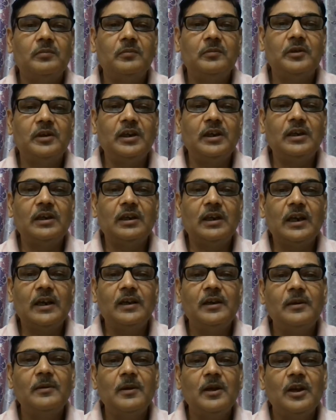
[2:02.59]

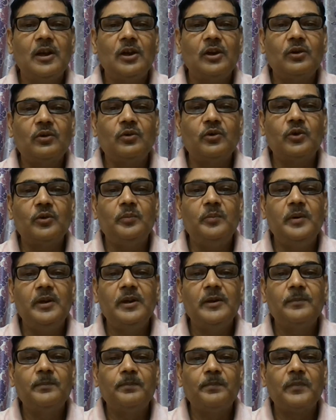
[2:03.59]
decline could
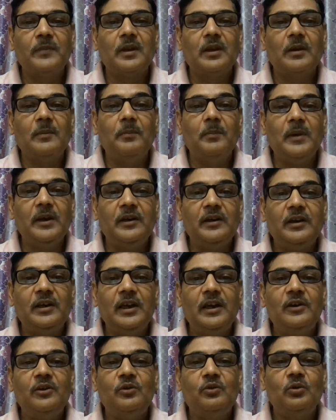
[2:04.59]
be
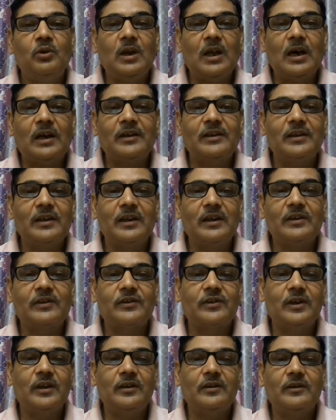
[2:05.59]
maintained to larger
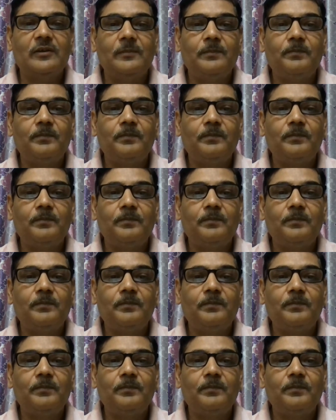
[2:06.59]
extent.